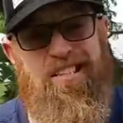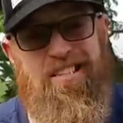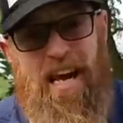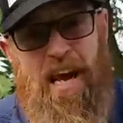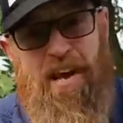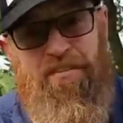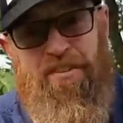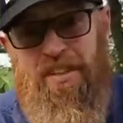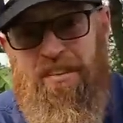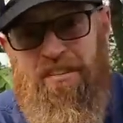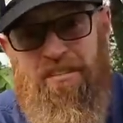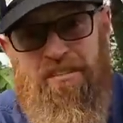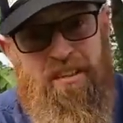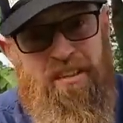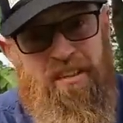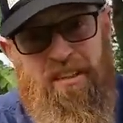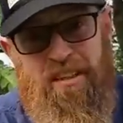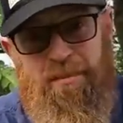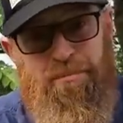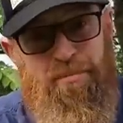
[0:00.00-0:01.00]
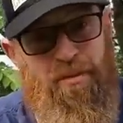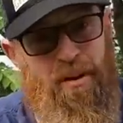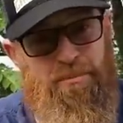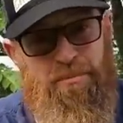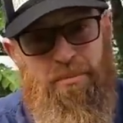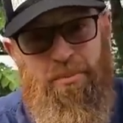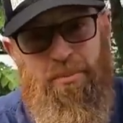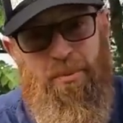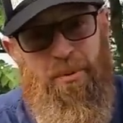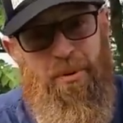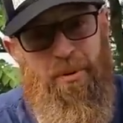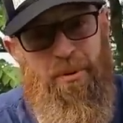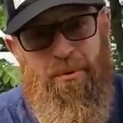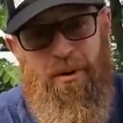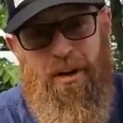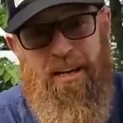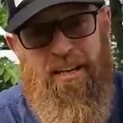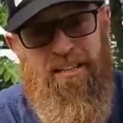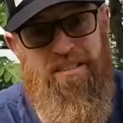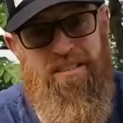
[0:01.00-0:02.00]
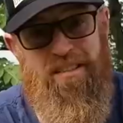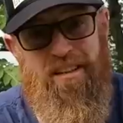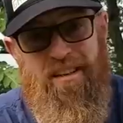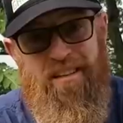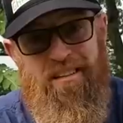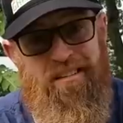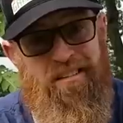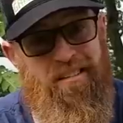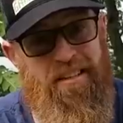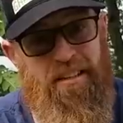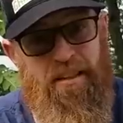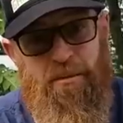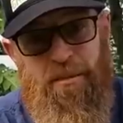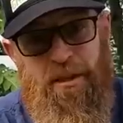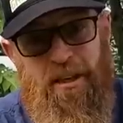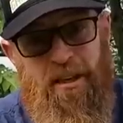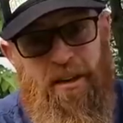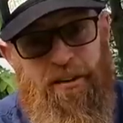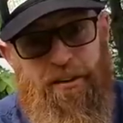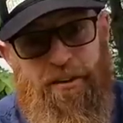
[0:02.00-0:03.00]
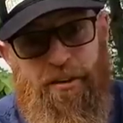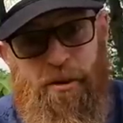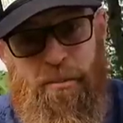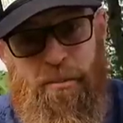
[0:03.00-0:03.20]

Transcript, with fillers: heavy. The thing probably weighs like a little bit under a